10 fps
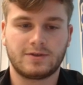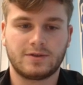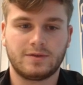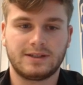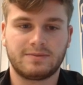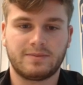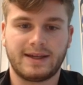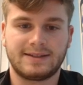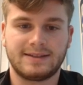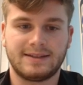So this
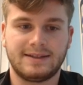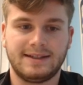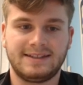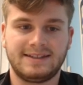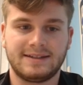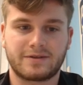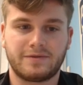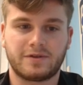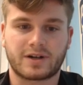makes it easier for